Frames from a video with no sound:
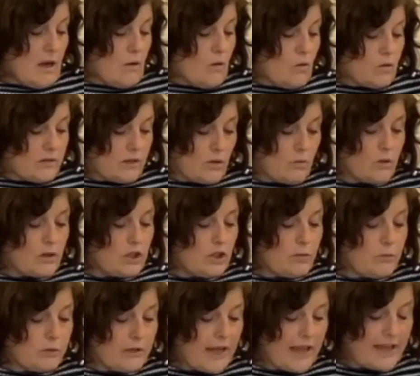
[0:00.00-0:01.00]
So when
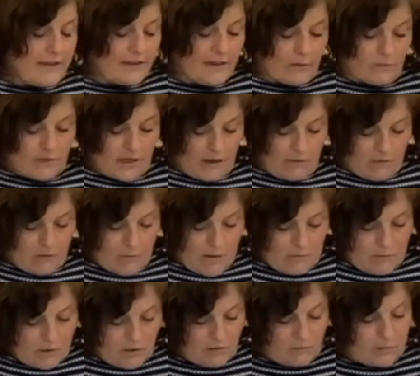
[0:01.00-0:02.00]
you plant them, now
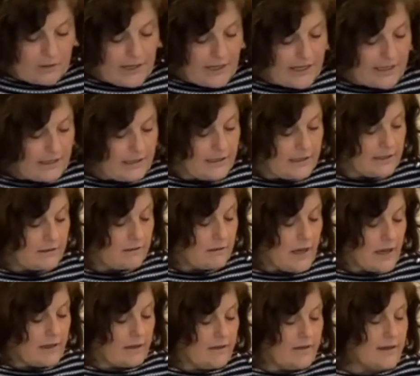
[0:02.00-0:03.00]
remember you planted it
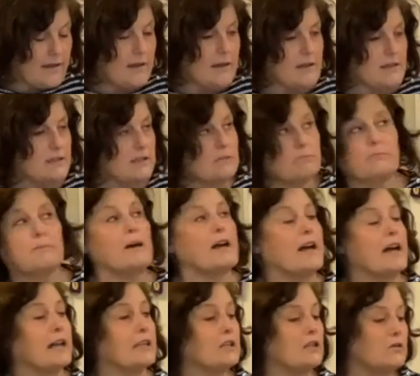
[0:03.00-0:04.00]
like this,
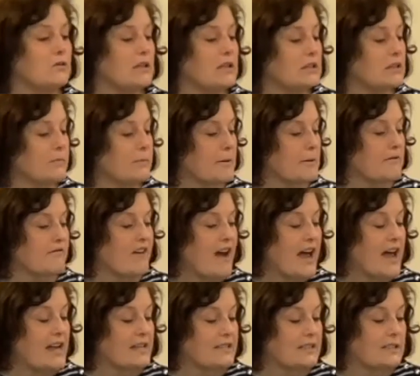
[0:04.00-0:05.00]
but you need to
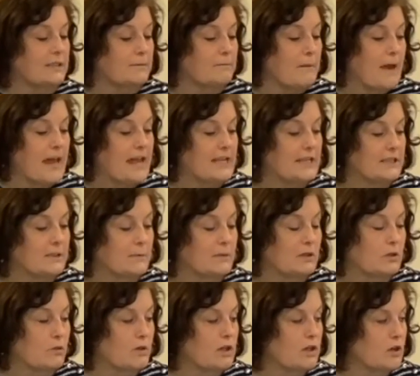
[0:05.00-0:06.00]
provide space
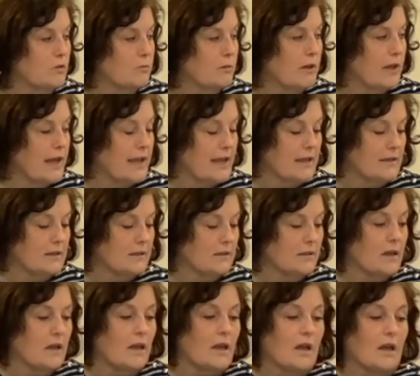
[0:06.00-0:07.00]
between your plants.
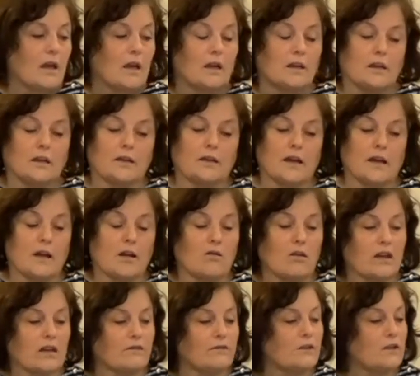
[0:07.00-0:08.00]
Mm-hmm. You know,
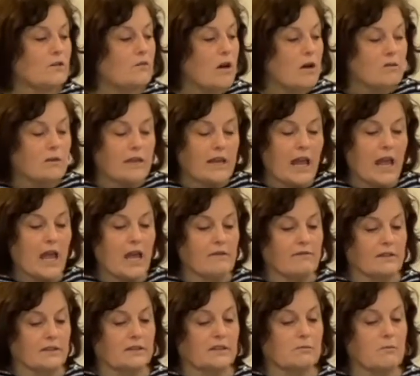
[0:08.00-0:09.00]
if you only have
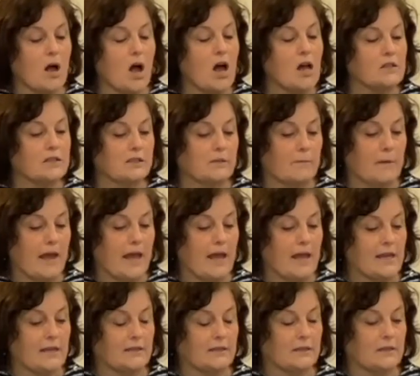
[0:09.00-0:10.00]
a small
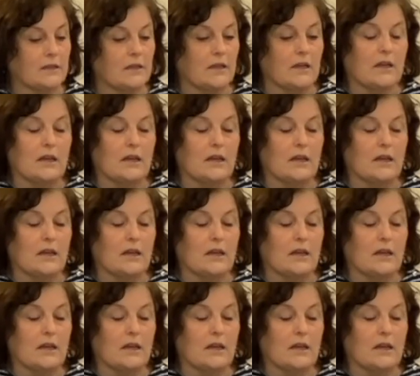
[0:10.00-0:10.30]
space,